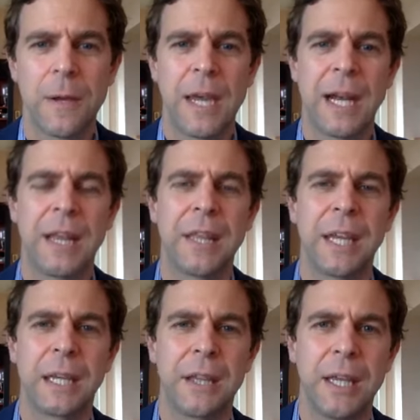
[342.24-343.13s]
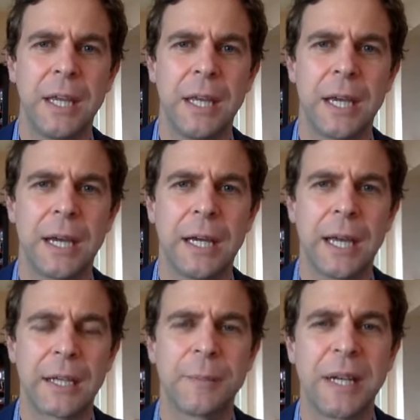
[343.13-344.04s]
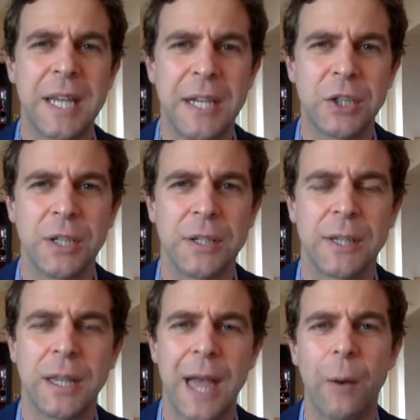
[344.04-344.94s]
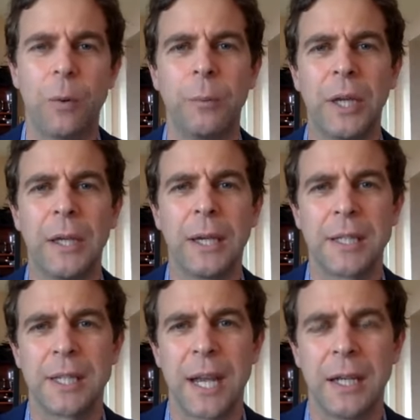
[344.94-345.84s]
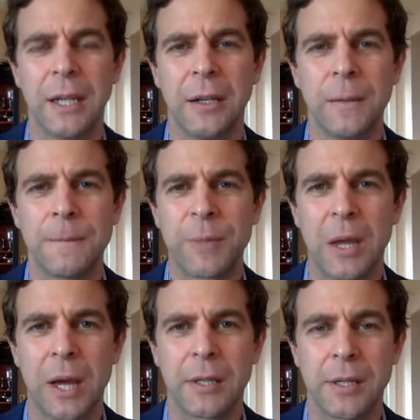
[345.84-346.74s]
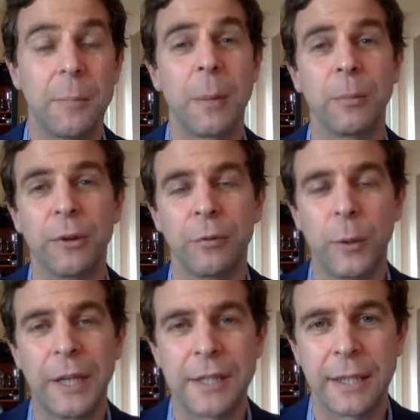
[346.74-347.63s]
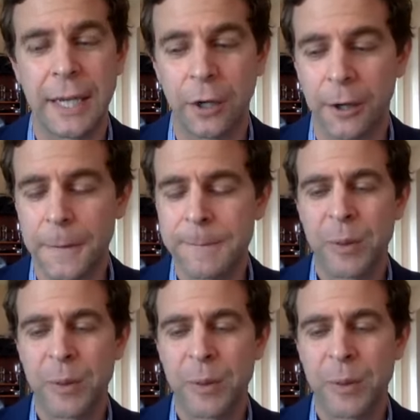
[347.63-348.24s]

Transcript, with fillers: And I think the uh, expectation is that that will be extended uh, some number of weeks later.